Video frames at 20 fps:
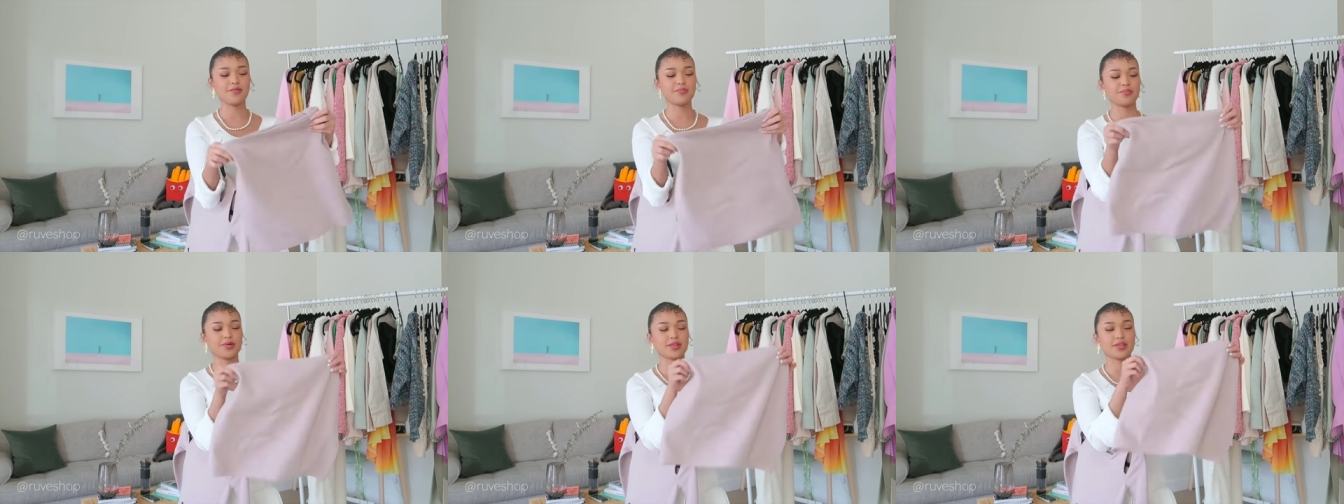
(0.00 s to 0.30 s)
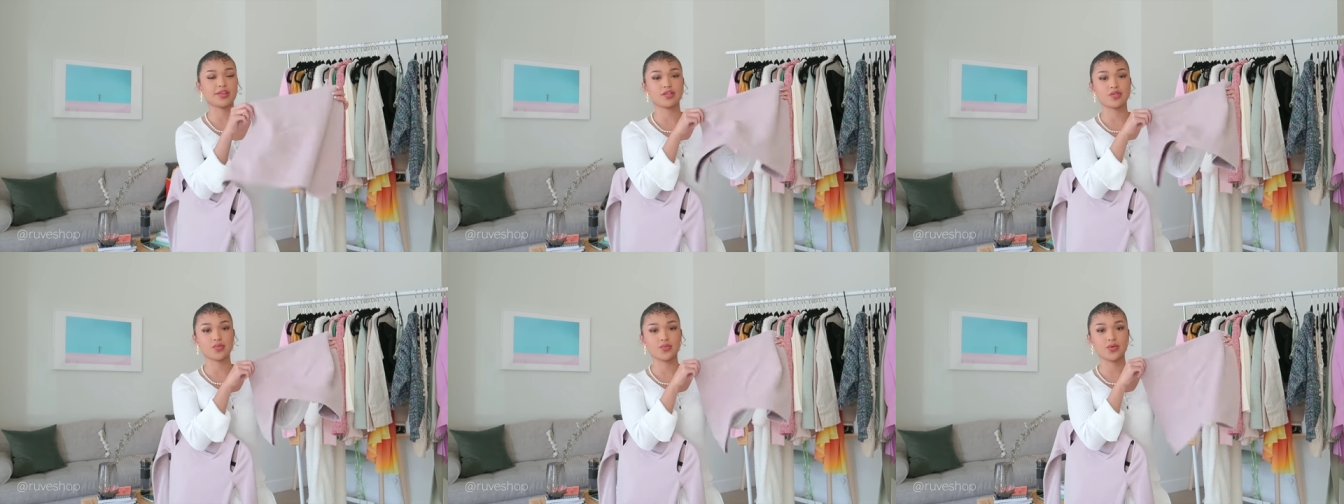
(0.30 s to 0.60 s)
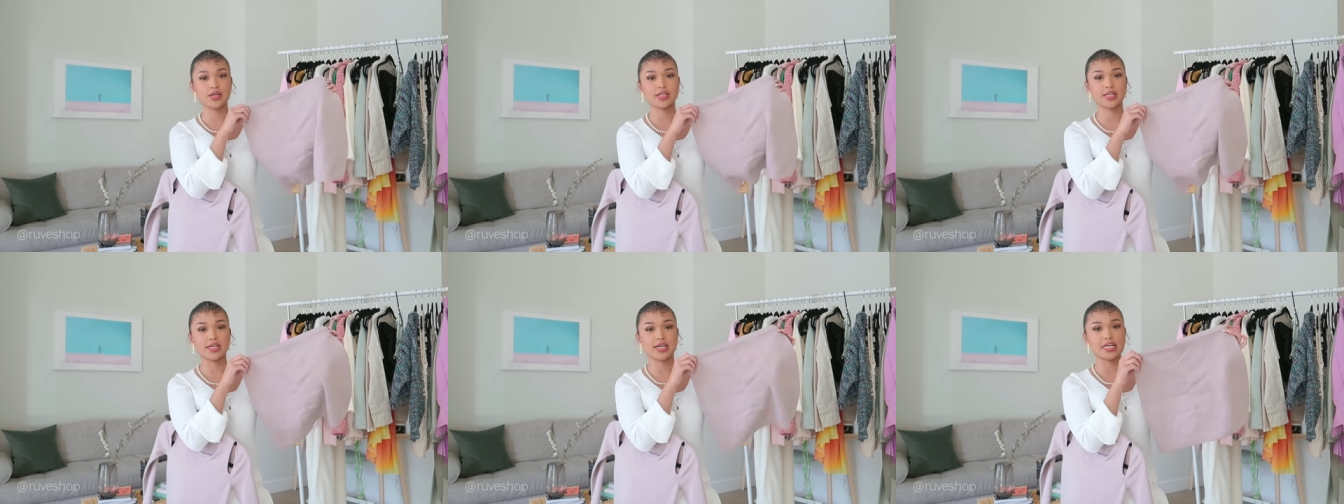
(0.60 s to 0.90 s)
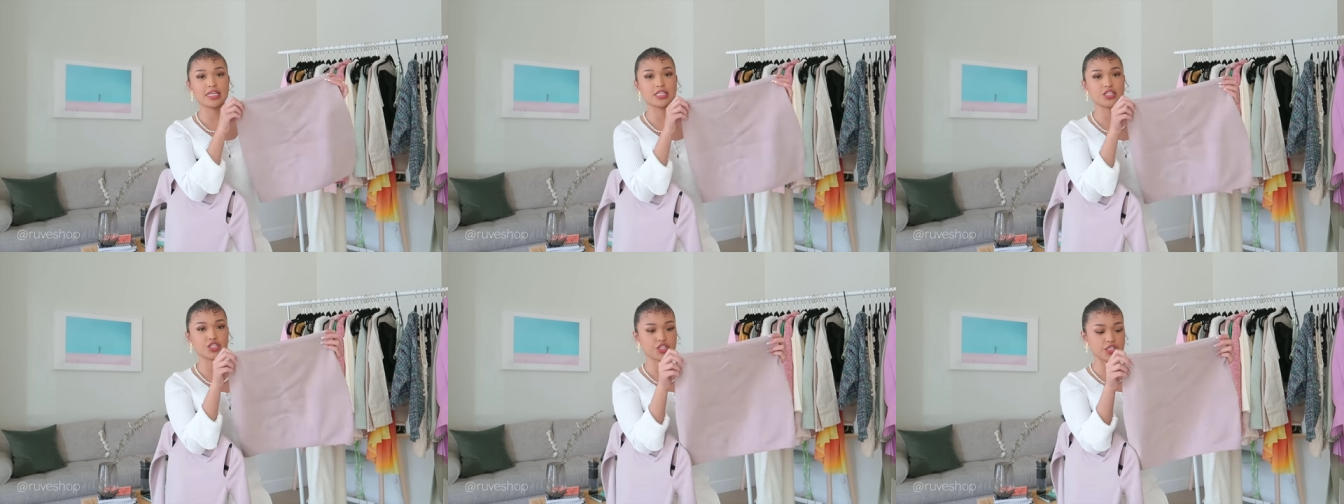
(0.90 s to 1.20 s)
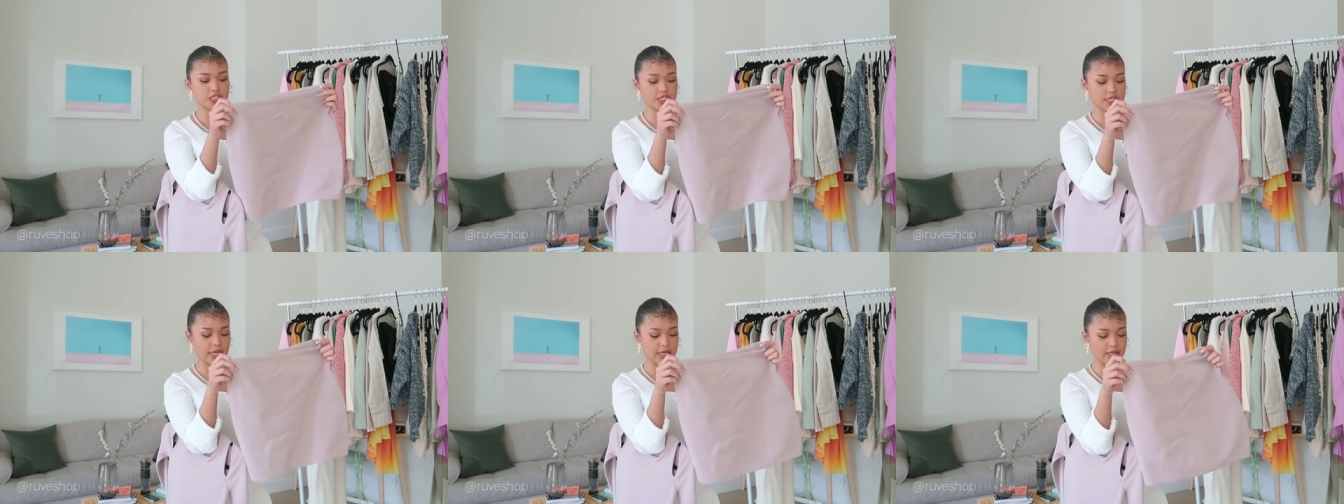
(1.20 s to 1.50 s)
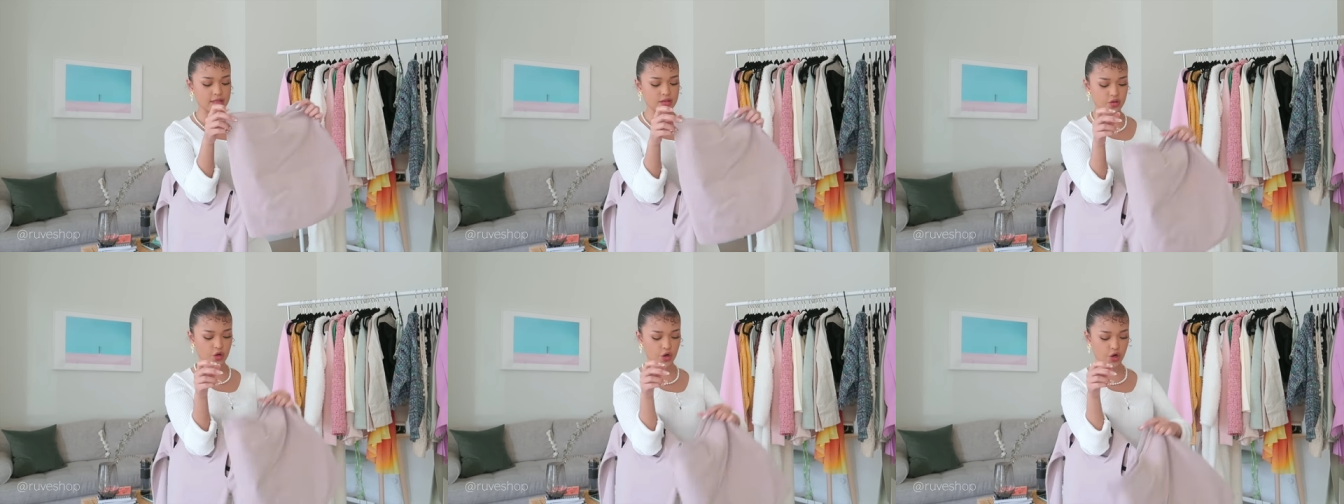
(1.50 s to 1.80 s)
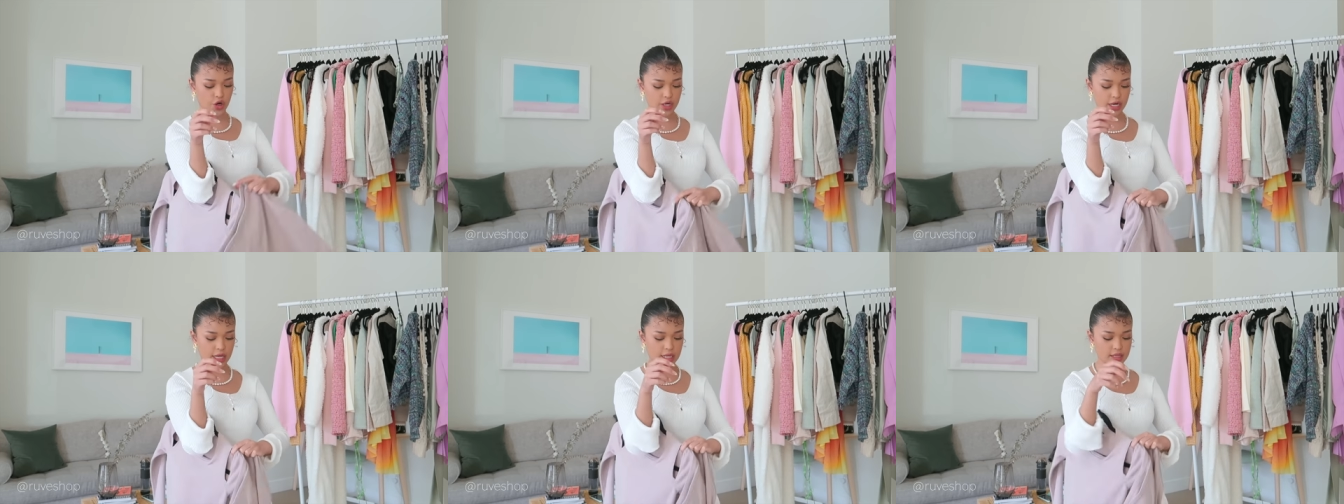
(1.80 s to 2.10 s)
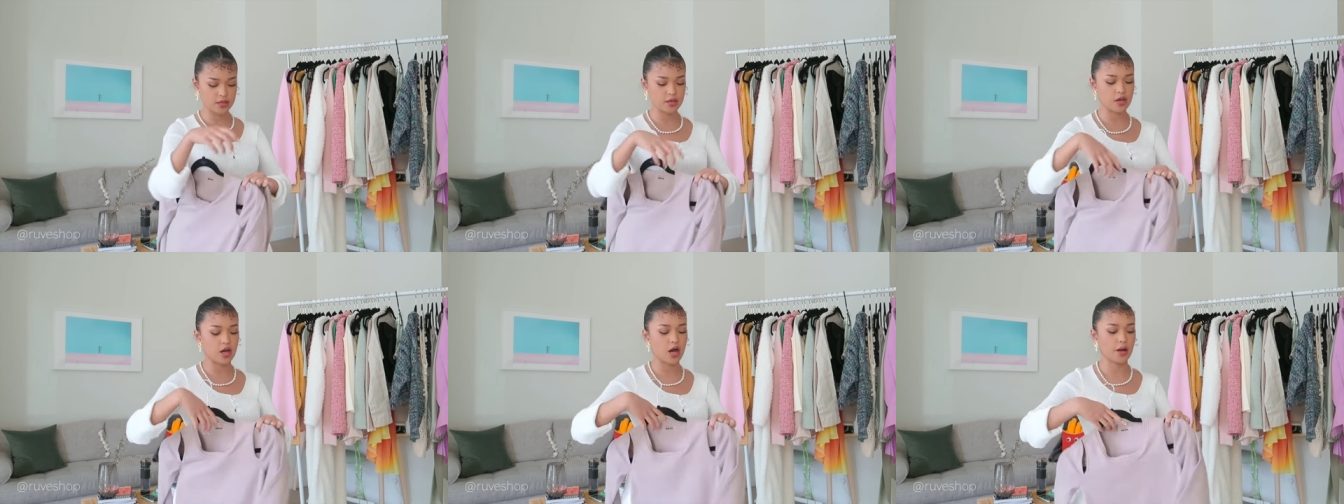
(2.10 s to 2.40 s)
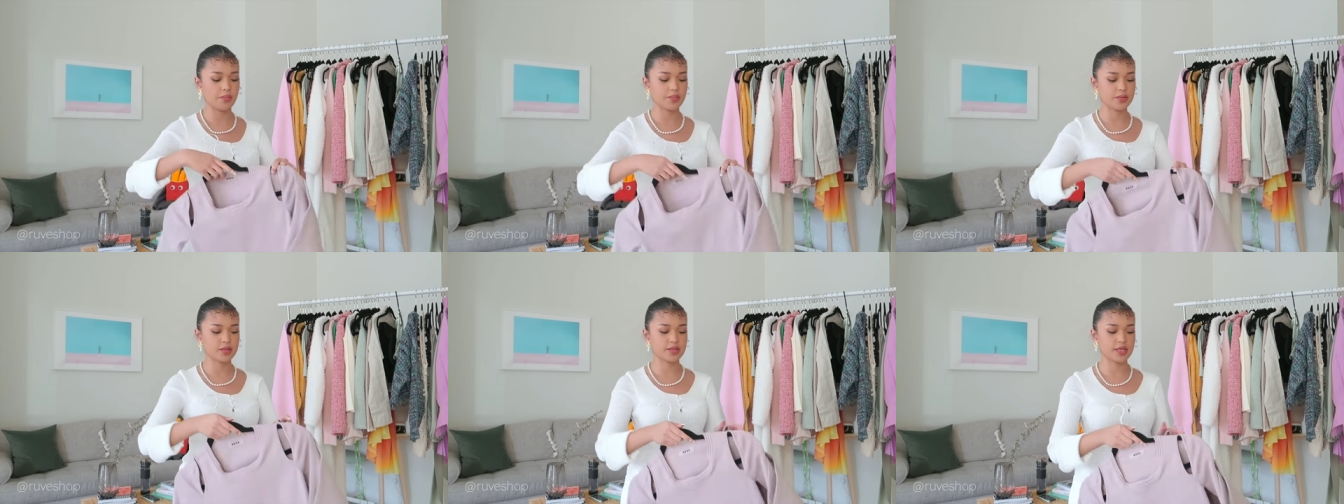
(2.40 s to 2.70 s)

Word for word: But this one is just a skirt and top